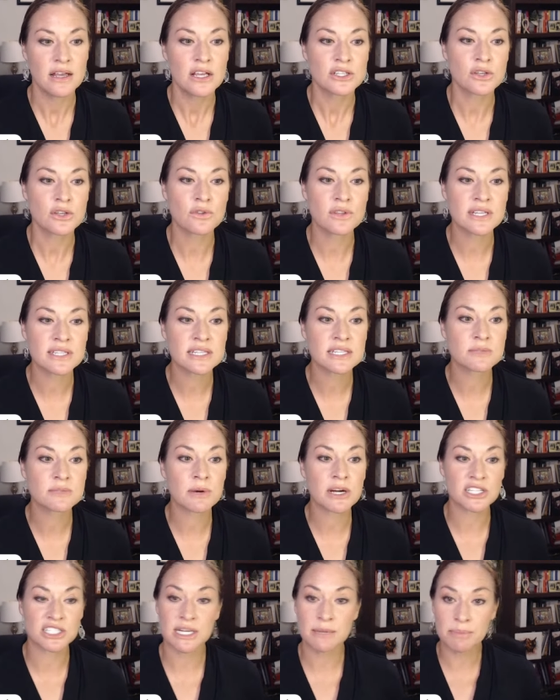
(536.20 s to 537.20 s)
So this is
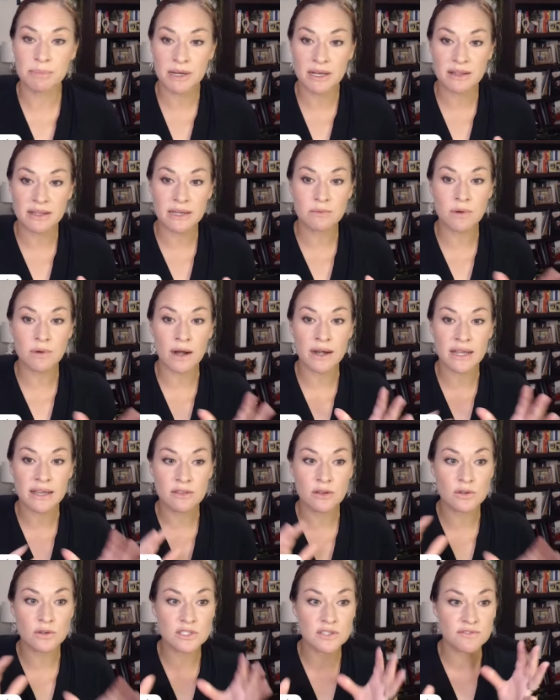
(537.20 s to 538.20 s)
where typically
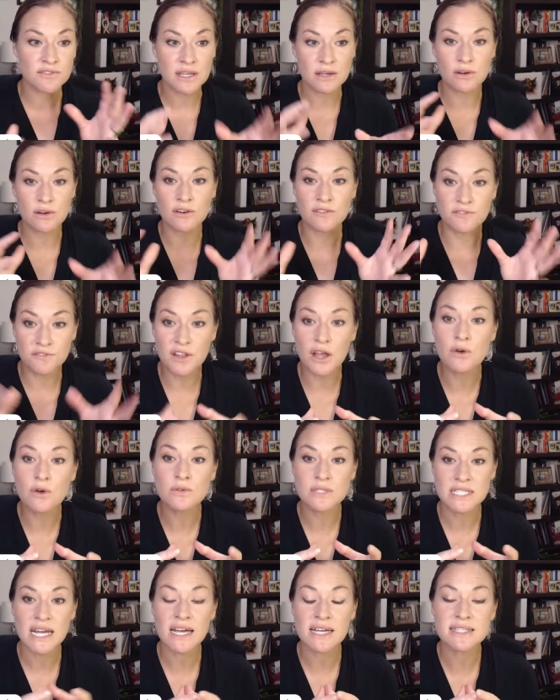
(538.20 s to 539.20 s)
running those fecal
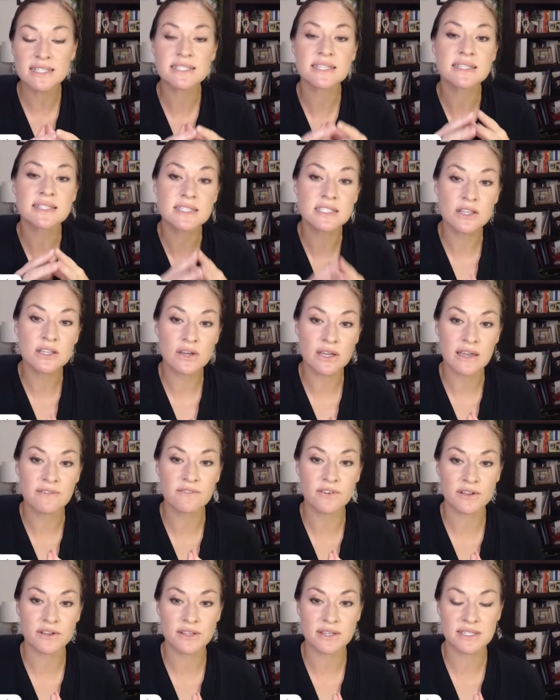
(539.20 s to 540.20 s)
float tests, this is looking
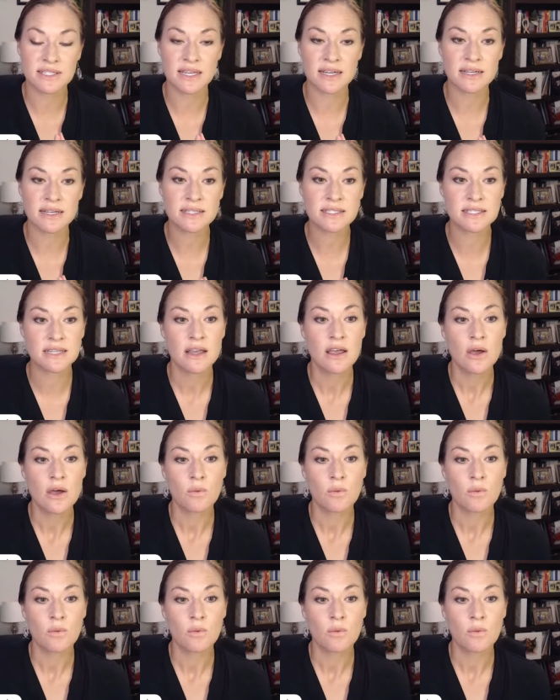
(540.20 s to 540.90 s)
for the cysts.